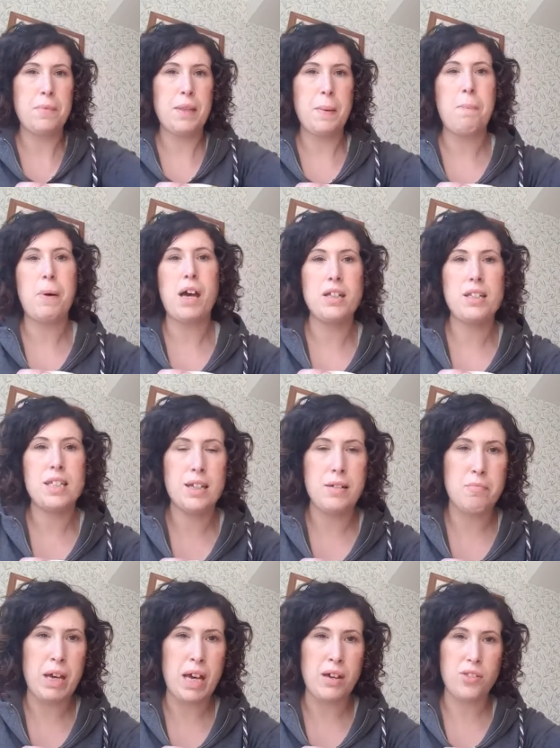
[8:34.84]
biting
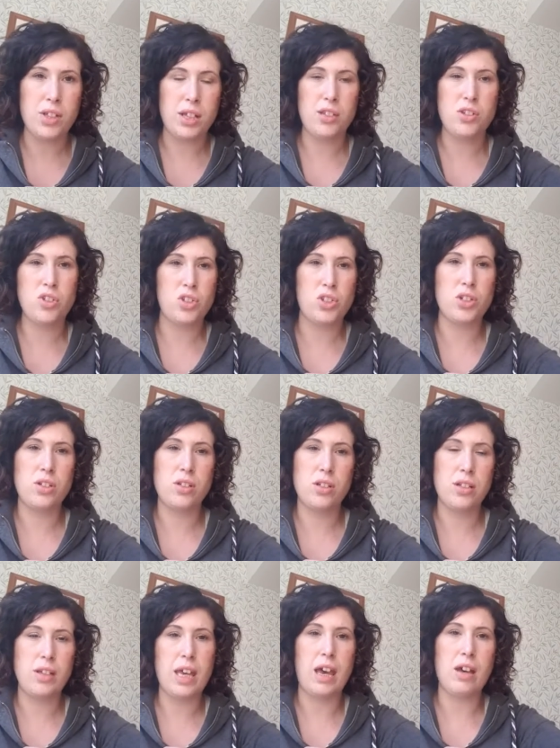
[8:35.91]
and mouthing
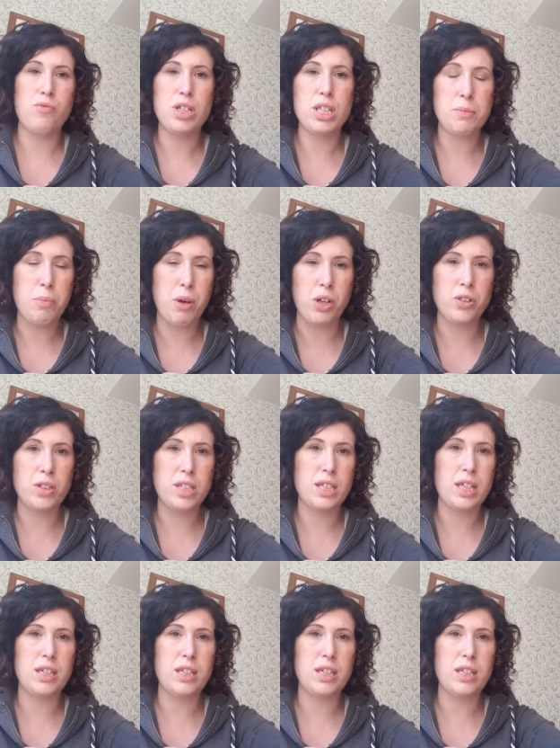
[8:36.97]
doesn't get a response